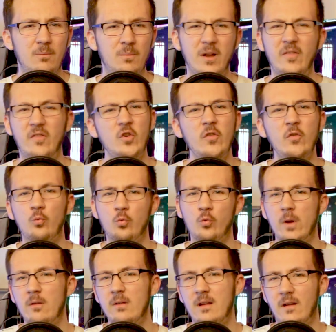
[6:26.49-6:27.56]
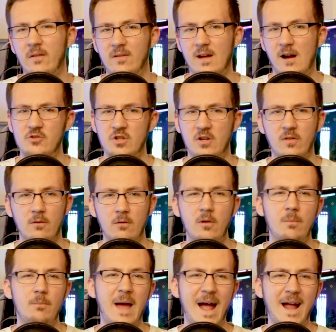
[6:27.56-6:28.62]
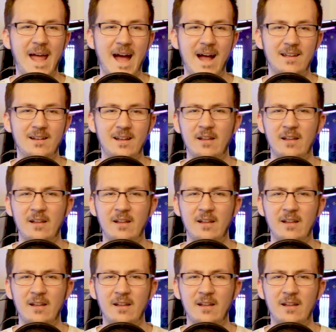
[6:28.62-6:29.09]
but it's just really nostalgic to look back at it